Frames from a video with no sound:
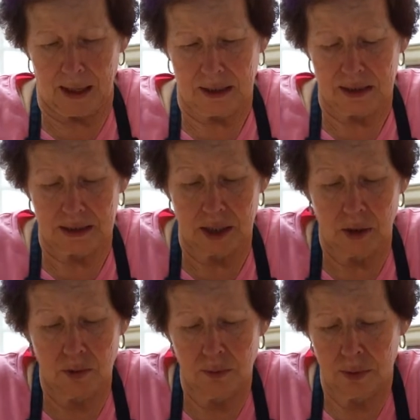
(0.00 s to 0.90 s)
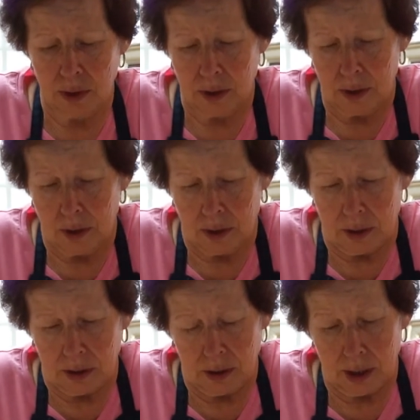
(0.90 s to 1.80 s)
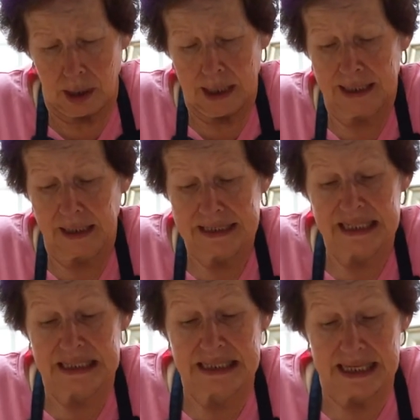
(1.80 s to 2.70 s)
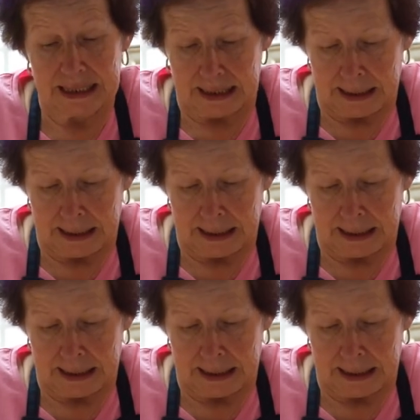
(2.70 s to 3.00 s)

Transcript: so it doesn't stick.